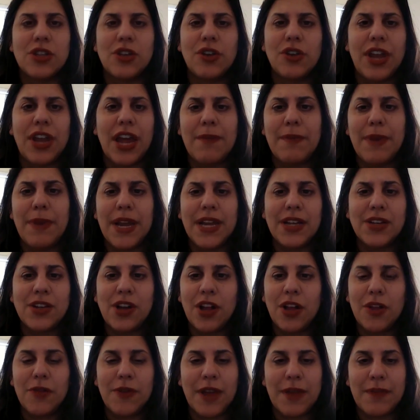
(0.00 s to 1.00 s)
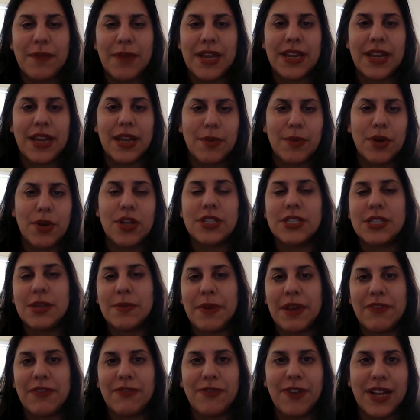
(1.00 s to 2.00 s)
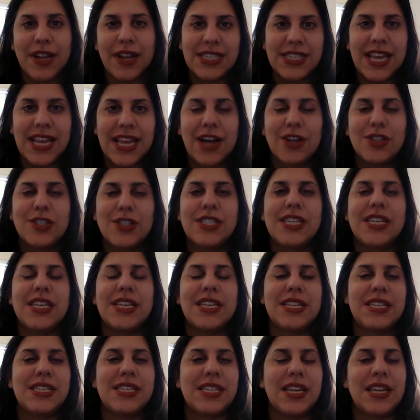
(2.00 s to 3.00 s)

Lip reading: old. I biked all around my neighborhood to my friends' houses